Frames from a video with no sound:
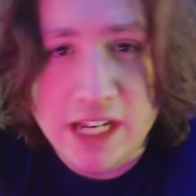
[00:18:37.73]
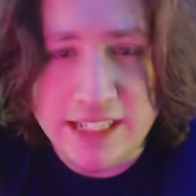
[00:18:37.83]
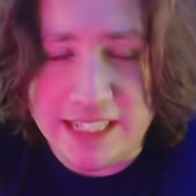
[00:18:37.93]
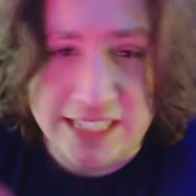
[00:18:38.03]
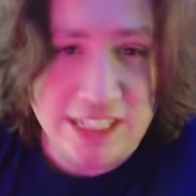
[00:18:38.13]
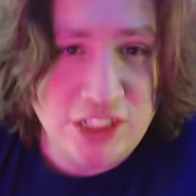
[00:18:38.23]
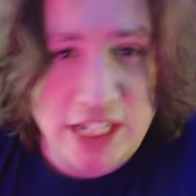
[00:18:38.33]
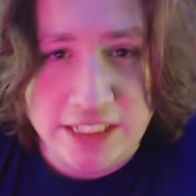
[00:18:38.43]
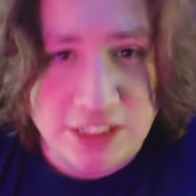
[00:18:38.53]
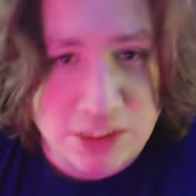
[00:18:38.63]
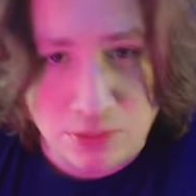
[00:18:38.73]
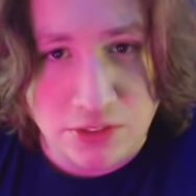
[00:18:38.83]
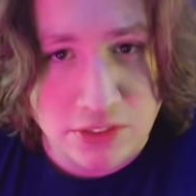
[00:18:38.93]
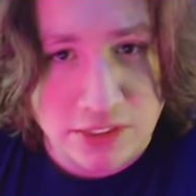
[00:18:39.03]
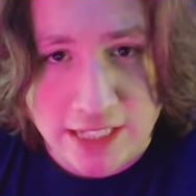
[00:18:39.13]
They, they change the rules
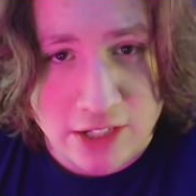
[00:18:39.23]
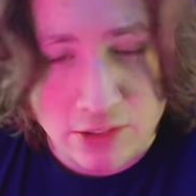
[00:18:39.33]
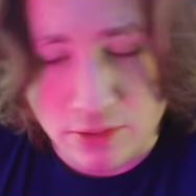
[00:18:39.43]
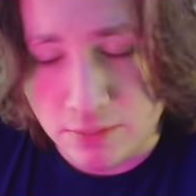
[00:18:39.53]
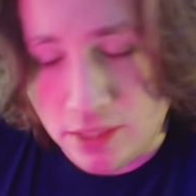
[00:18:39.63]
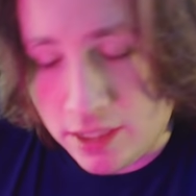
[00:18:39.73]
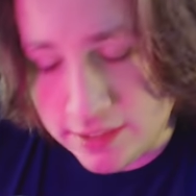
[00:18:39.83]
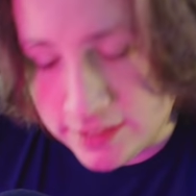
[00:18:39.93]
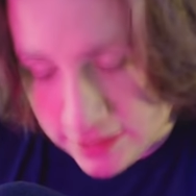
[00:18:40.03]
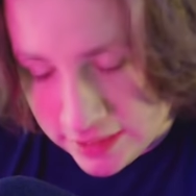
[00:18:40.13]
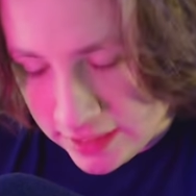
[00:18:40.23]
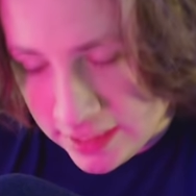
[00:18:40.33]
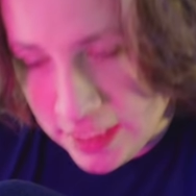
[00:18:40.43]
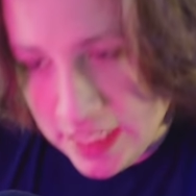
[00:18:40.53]
on the algorithm constantly,